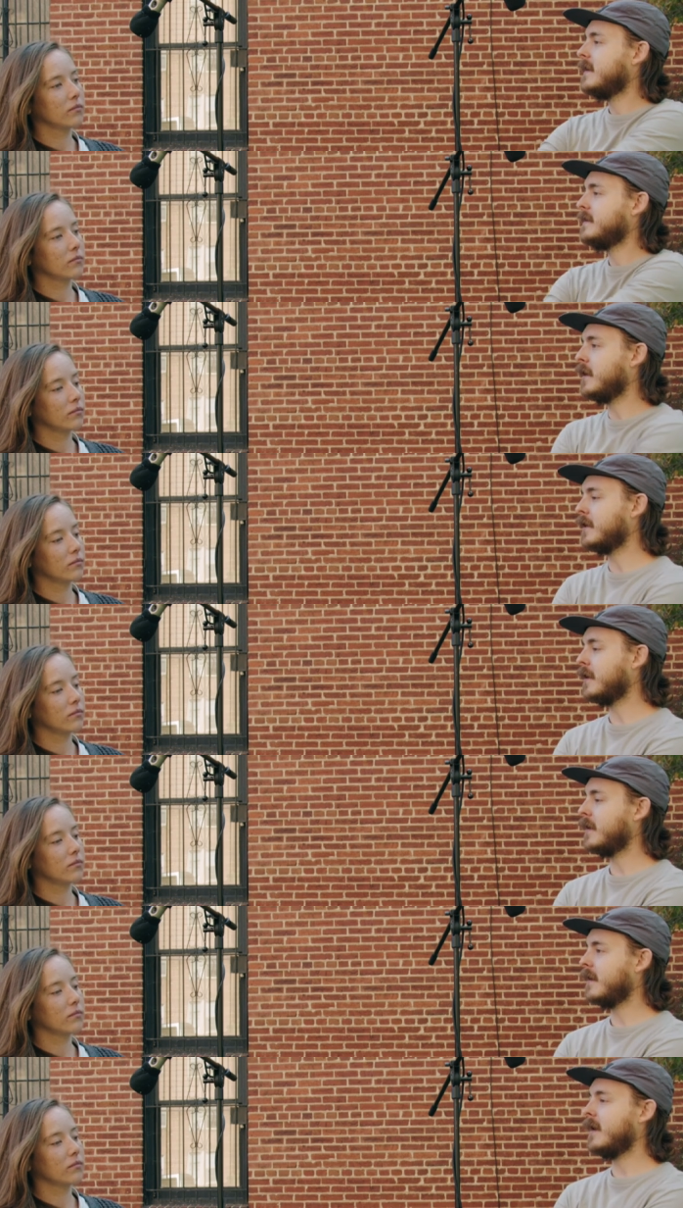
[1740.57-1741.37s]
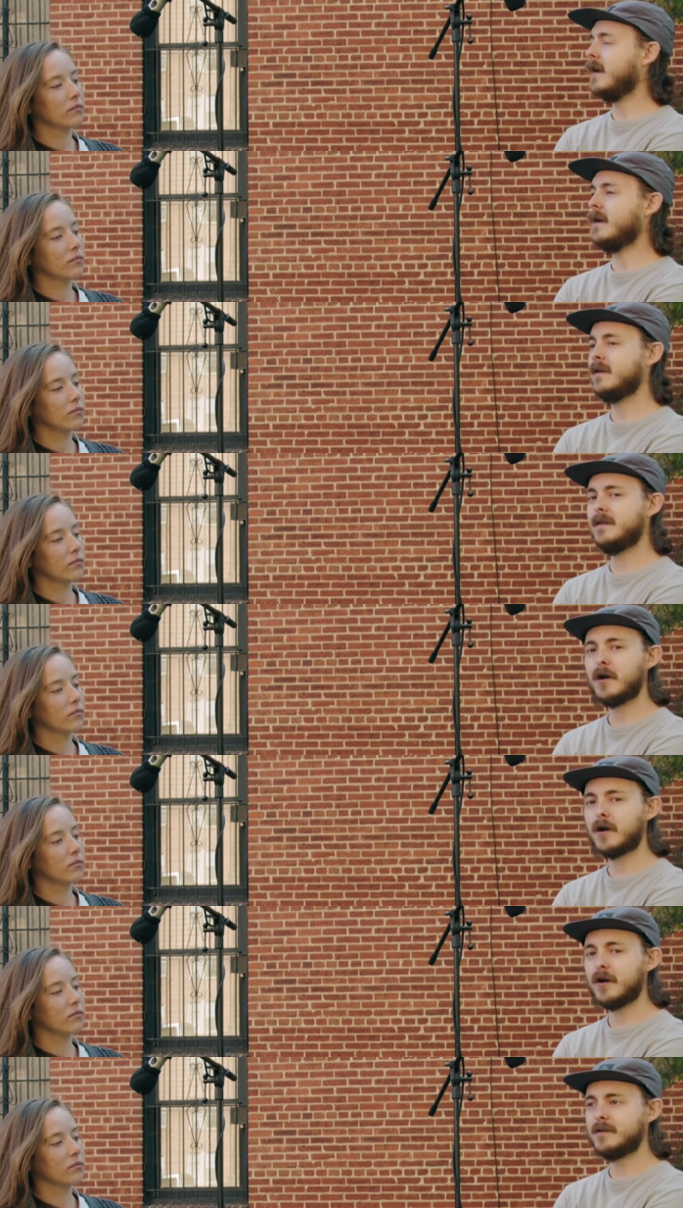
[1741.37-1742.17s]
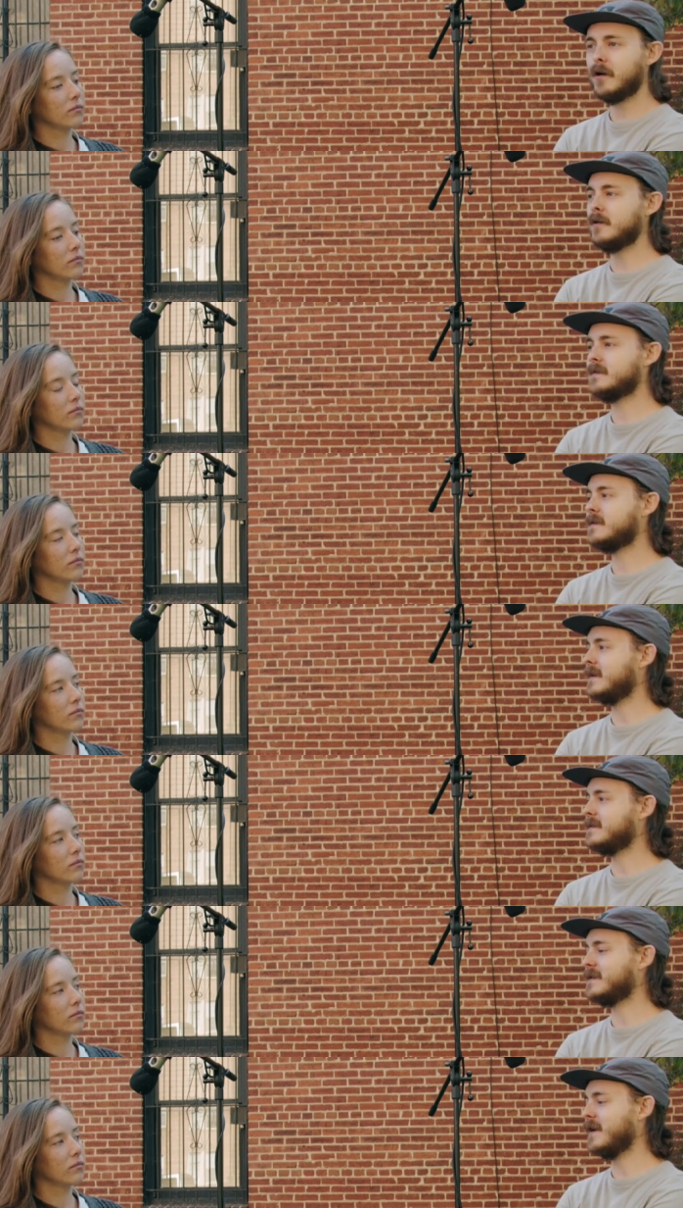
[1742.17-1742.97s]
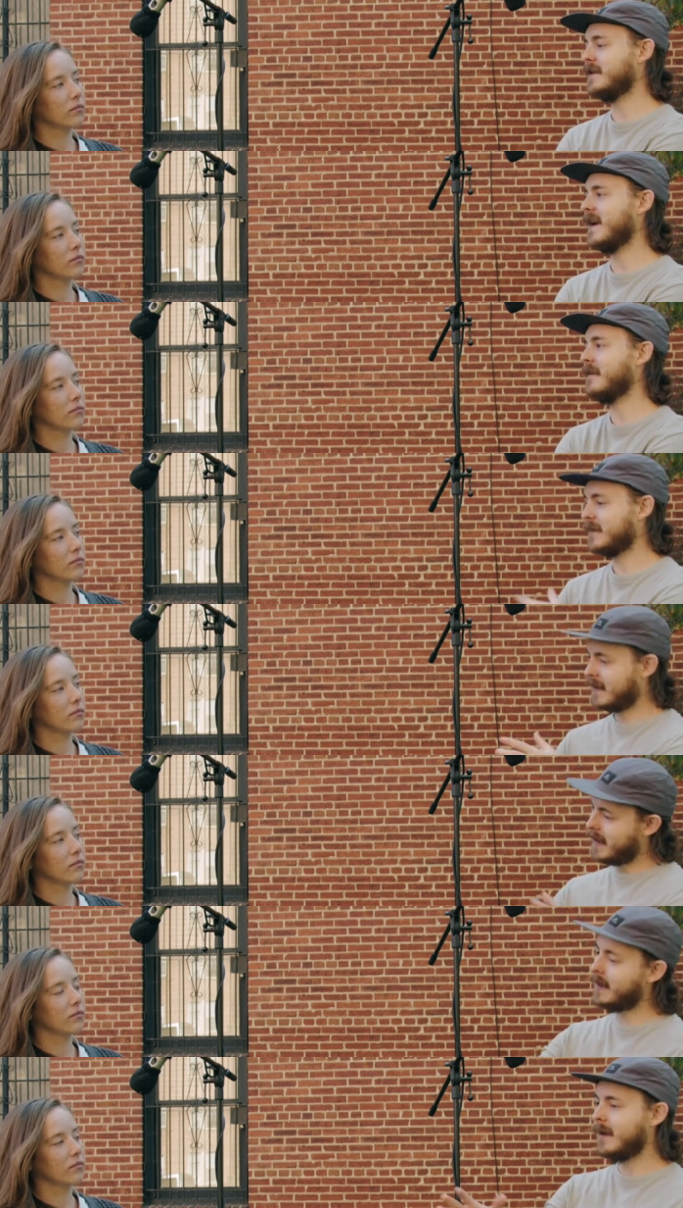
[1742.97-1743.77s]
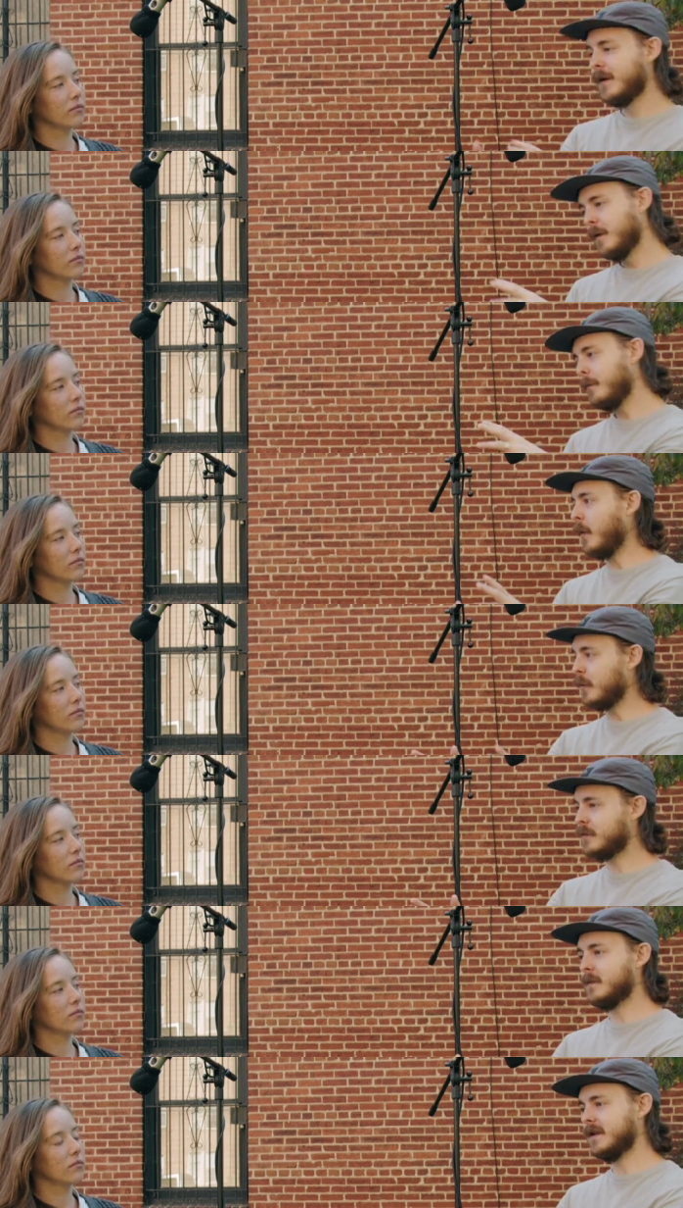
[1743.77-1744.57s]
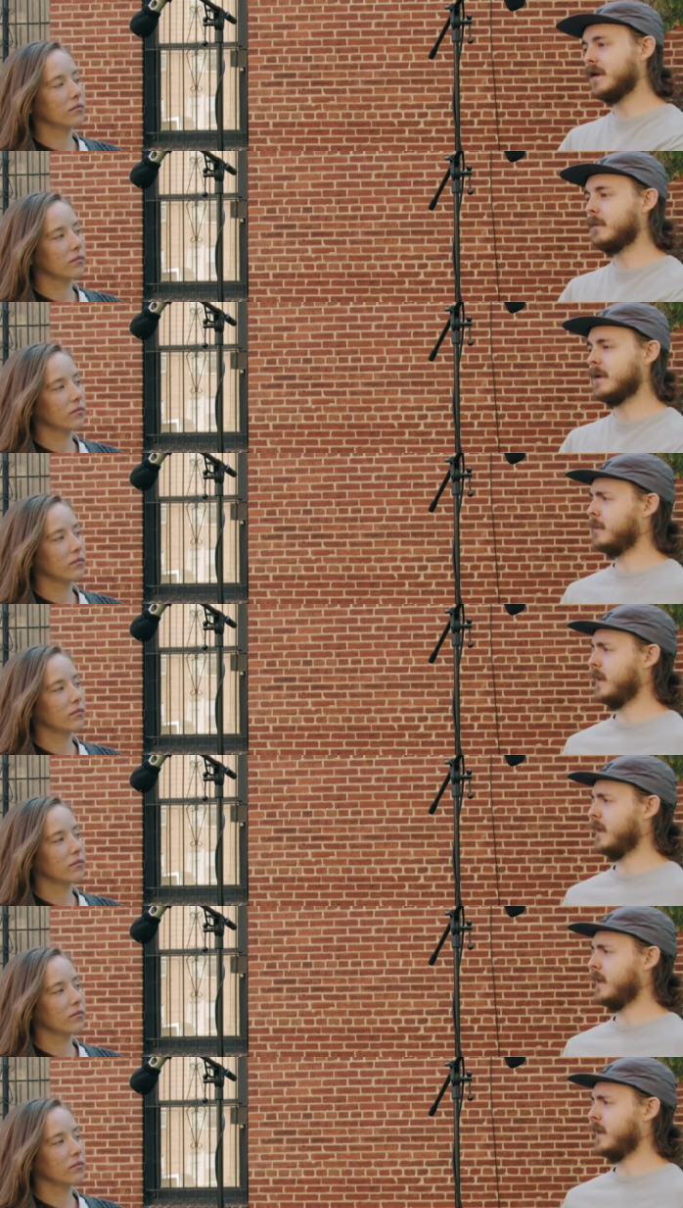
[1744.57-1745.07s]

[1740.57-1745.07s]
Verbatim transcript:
Speaker 1: younger uh, younger adults, and so you have to kind of mold them a little bit.